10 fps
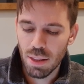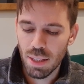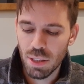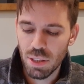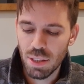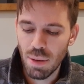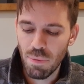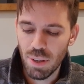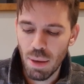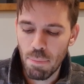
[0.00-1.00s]
there's just
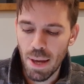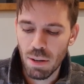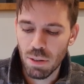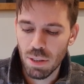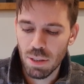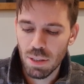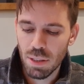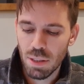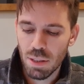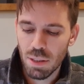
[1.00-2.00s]
something about
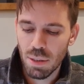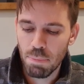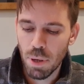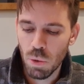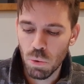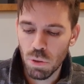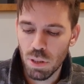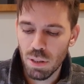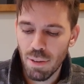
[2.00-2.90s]
the bold